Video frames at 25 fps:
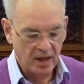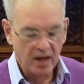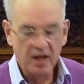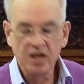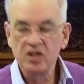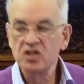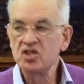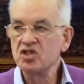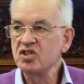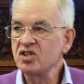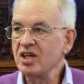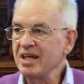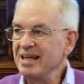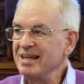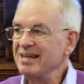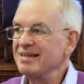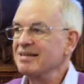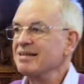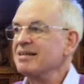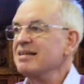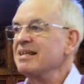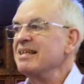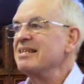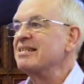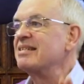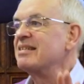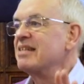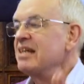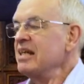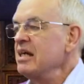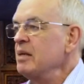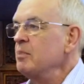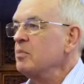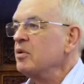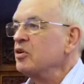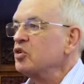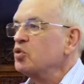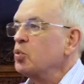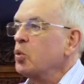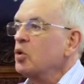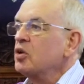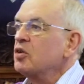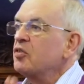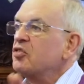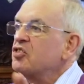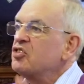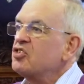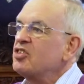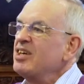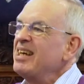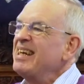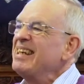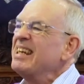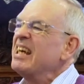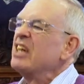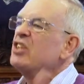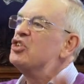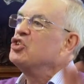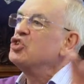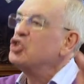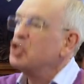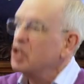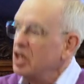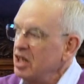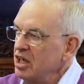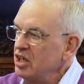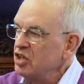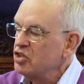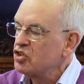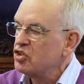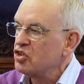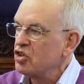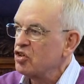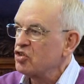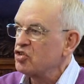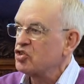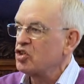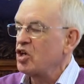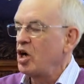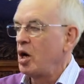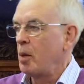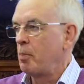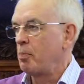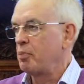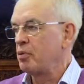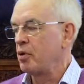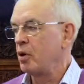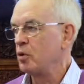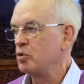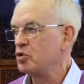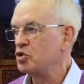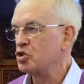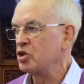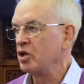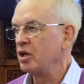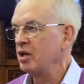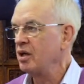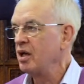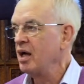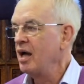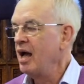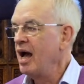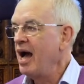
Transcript: Satan and his demons would have seen Jesus approaching,